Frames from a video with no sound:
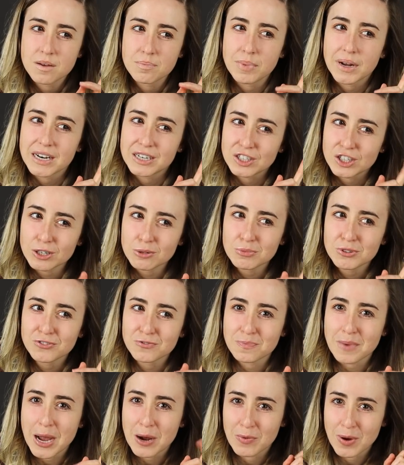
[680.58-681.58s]
But in terms
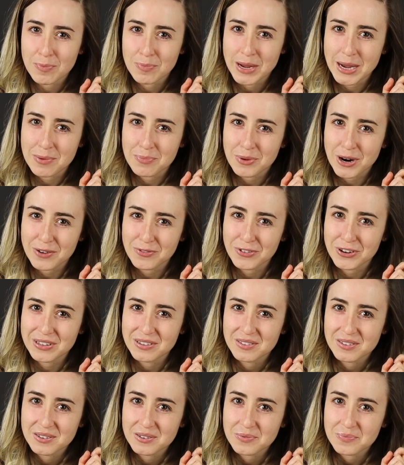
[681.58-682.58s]
of my webcam
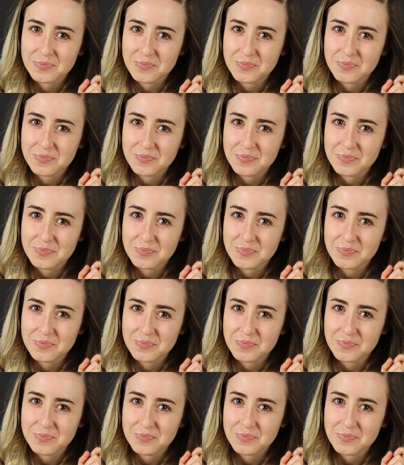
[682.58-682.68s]
preference,